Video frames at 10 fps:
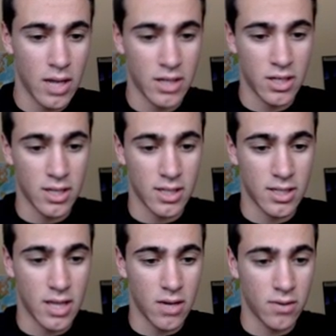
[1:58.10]
actually doesn't
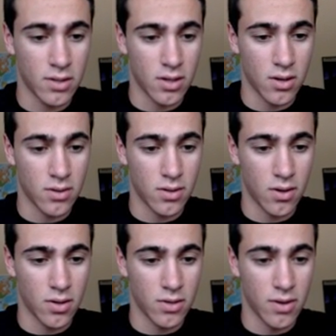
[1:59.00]
say who's the card
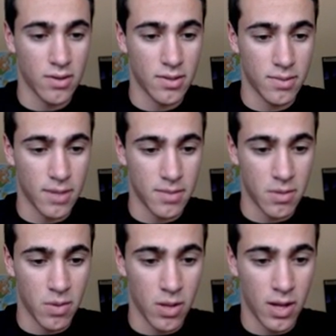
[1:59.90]
czar this round. Sometimes
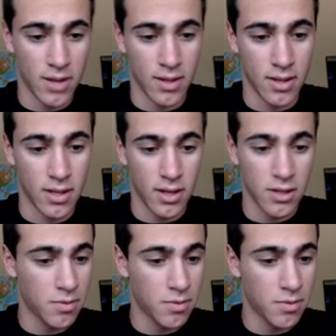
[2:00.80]
they will. I thought they did.